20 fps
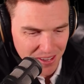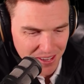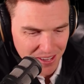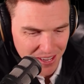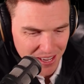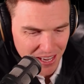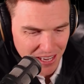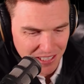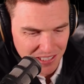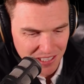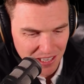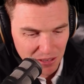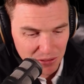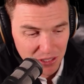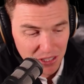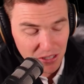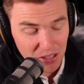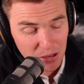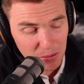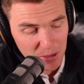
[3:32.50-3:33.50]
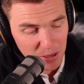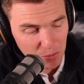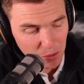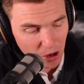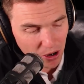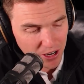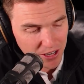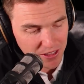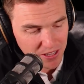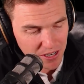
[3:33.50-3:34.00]
Yeah, so he's a little bit
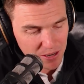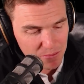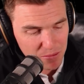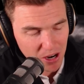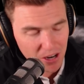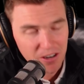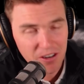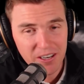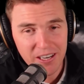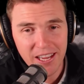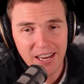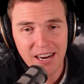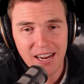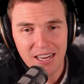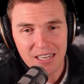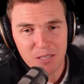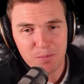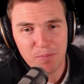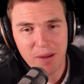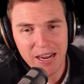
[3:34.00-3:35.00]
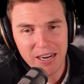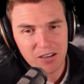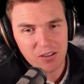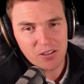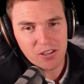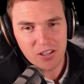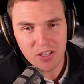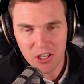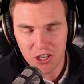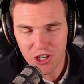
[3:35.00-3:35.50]
worried that he might not get asked back
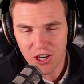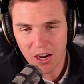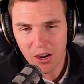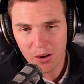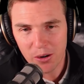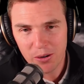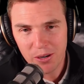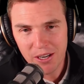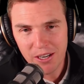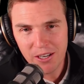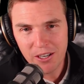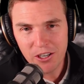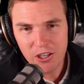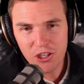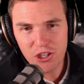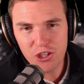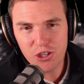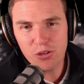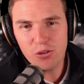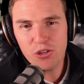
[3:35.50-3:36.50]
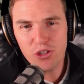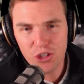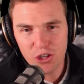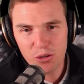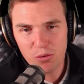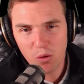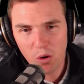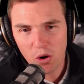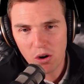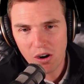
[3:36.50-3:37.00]
onto the show should
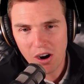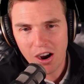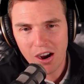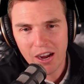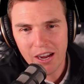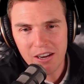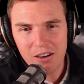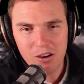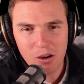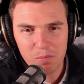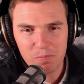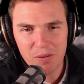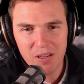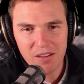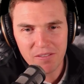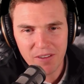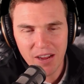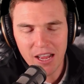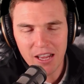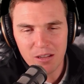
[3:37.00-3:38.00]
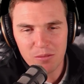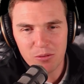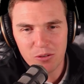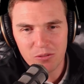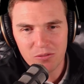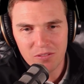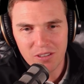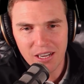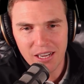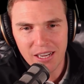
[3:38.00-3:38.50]
you or I not be
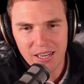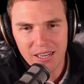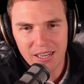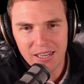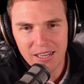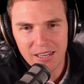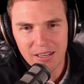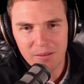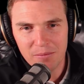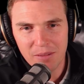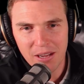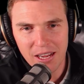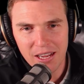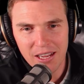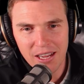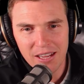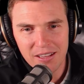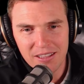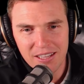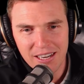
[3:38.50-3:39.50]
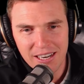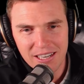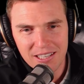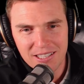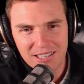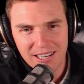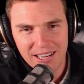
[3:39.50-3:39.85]
available um, at, at the next